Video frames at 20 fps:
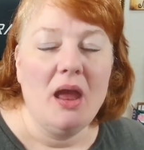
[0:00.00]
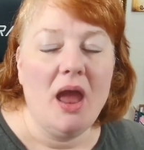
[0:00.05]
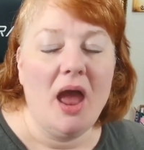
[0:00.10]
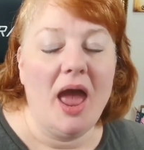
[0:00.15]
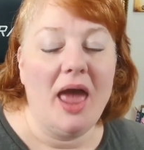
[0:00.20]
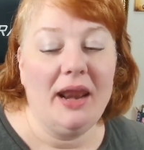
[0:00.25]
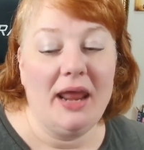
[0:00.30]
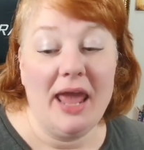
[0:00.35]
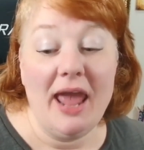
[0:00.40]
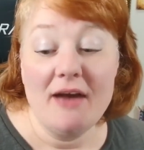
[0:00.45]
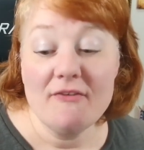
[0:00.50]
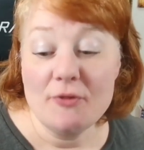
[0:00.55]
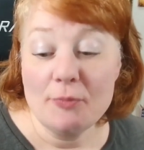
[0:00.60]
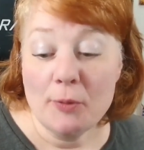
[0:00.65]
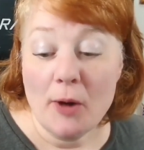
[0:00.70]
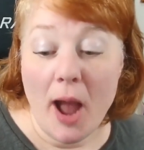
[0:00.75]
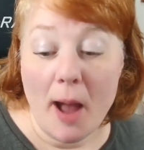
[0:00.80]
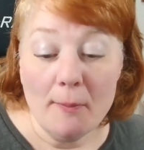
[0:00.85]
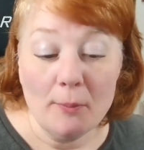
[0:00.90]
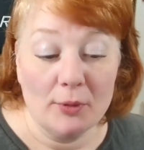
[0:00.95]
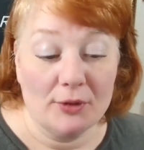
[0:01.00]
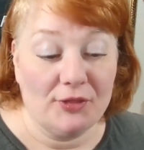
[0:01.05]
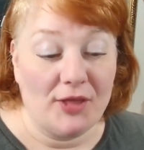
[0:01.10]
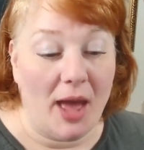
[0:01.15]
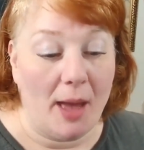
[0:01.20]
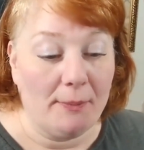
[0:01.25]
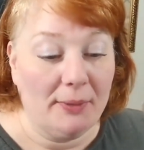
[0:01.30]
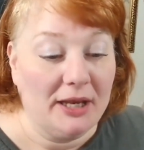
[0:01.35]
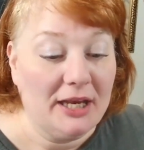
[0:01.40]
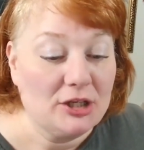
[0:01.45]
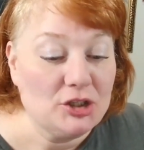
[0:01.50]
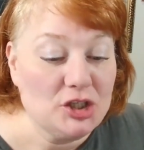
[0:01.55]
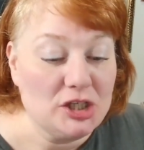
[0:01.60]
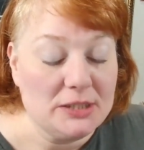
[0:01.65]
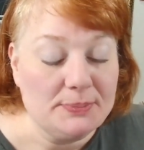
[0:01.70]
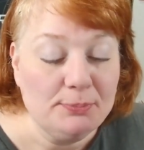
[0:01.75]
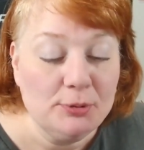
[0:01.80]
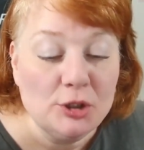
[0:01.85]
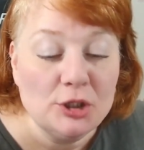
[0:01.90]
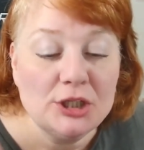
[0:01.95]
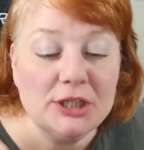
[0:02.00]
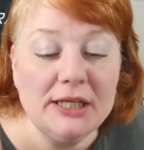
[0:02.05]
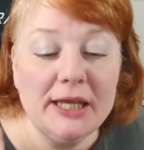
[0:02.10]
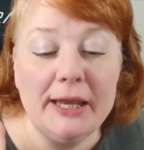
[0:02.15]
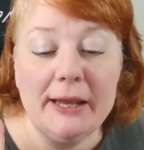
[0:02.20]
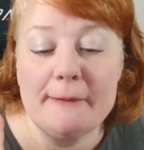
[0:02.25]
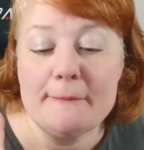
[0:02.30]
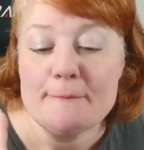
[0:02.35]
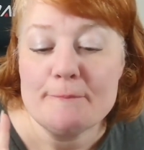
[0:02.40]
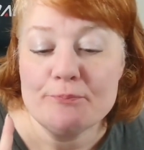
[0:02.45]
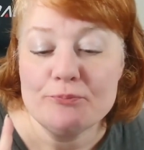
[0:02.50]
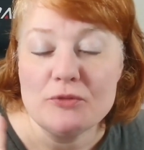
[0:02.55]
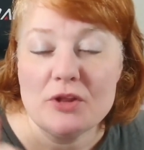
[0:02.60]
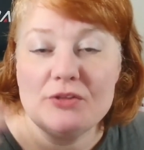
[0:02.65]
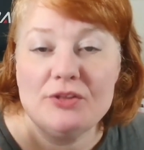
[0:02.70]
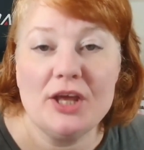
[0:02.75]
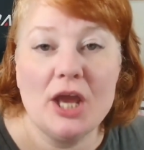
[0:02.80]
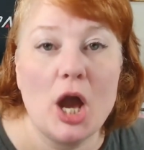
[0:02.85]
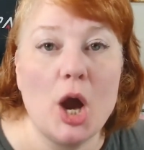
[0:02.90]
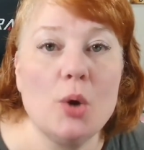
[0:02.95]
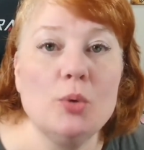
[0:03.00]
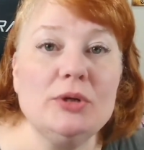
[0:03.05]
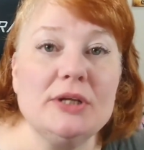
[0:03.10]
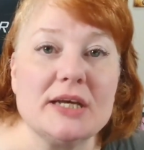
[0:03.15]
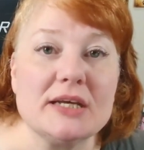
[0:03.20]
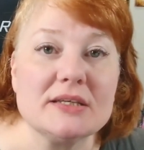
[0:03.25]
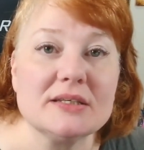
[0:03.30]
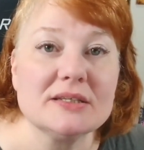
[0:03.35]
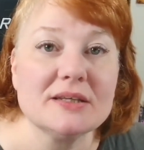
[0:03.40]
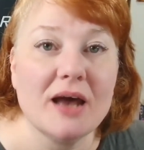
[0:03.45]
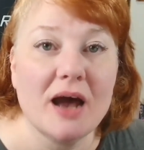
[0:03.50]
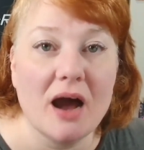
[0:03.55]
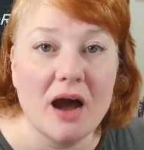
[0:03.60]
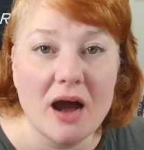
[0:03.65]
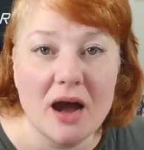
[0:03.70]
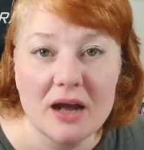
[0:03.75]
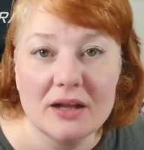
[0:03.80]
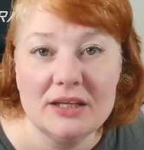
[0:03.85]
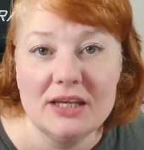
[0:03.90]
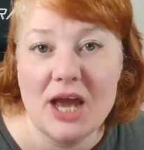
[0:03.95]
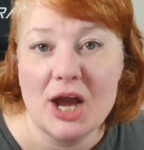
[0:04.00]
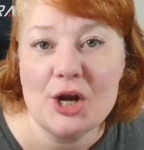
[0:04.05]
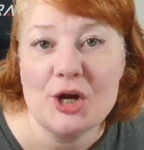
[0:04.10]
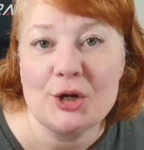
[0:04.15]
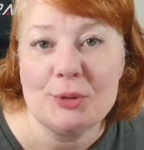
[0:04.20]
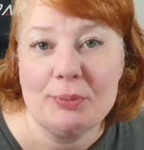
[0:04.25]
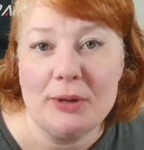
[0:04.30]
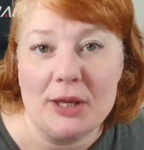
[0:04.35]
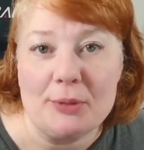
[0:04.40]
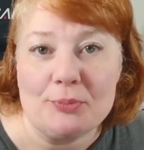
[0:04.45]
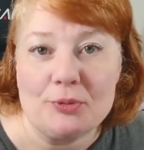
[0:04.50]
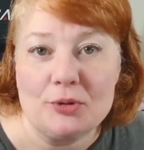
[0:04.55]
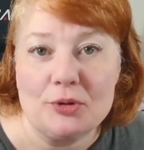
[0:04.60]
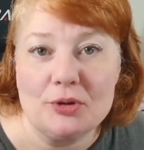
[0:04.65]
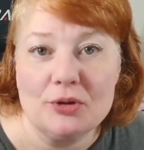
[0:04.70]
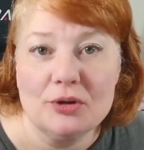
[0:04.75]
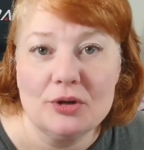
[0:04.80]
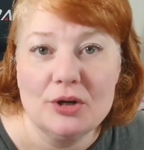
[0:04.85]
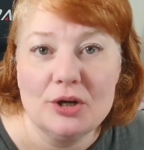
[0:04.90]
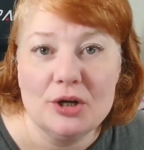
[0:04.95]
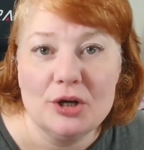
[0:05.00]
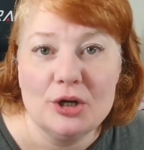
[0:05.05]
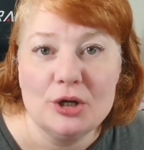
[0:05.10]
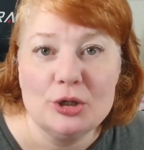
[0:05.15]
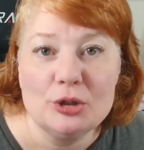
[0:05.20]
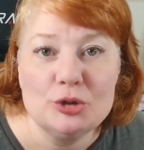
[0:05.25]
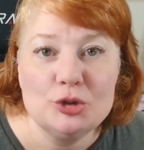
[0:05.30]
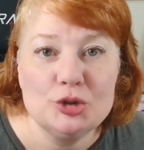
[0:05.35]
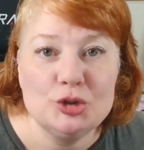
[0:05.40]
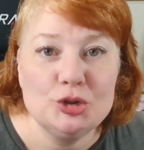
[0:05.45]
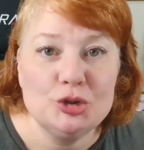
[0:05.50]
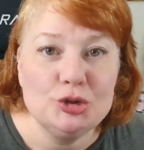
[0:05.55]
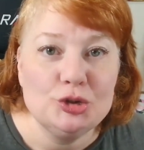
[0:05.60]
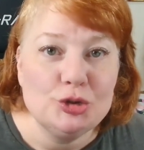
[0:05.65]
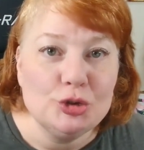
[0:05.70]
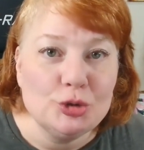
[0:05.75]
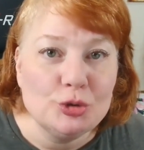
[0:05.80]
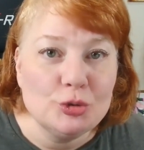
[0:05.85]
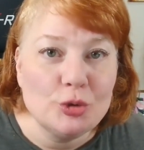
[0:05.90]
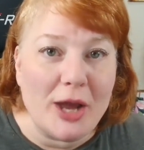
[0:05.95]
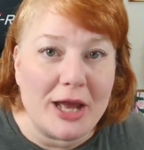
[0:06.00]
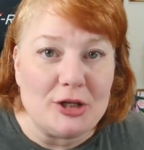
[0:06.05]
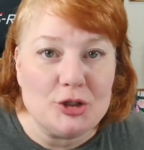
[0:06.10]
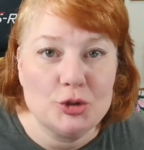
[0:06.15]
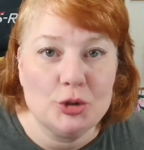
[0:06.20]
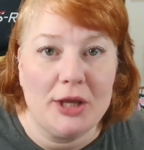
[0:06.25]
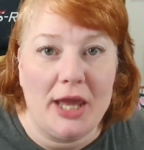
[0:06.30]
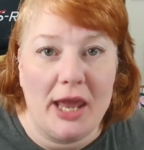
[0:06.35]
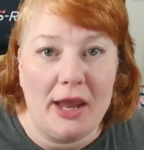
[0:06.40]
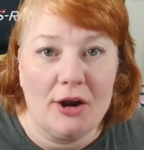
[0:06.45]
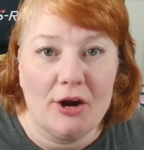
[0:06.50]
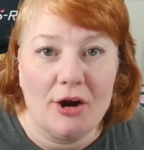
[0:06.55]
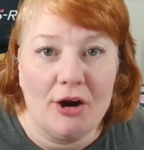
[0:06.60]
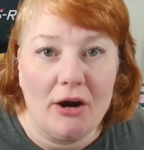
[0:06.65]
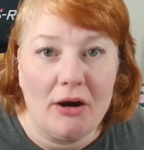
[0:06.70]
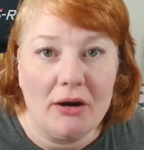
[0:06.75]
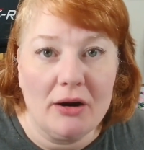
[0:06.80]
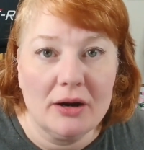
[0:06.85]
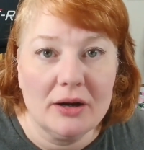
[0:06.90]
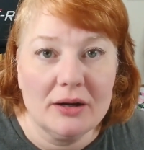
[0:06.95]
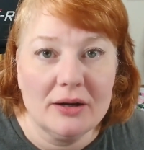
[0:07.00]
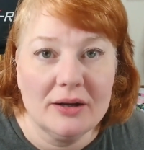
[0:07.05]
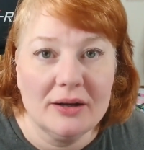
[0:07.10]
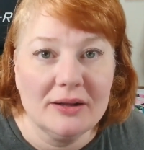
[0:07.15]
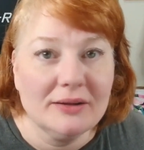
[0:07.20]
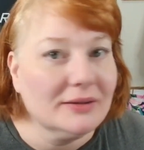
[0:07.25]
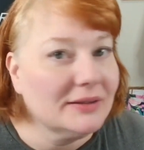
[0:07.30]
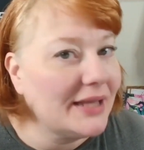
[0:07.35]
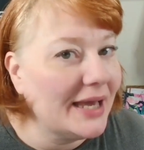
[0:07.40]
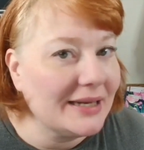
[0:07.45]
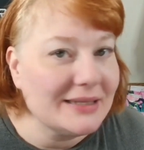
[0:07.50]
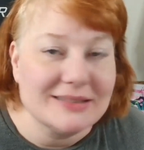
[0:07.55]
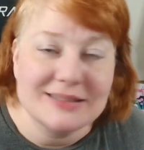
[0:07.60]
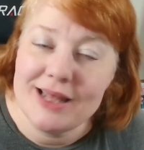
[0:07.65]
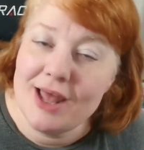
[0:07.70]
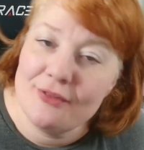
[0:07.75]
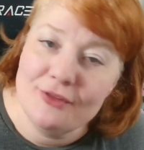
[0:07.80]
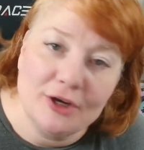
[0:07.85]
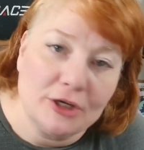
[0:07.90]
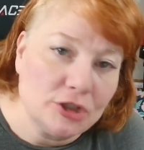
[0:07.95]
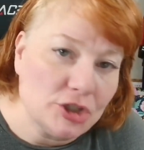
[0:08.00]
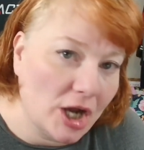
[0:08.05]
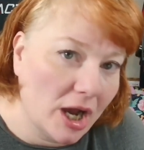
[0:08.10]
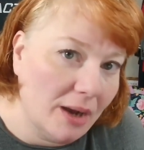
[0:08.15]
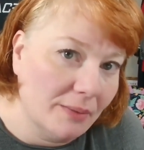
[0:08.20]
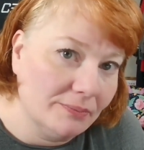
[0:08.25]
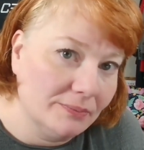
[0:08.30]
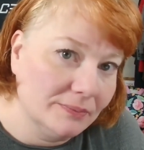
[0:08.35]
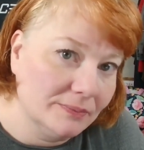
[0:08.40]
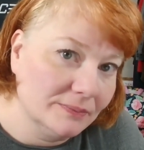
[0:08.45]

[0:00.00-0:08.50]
And I have a problem with that because she's putting the onus on younger people to educate her. That is not their job.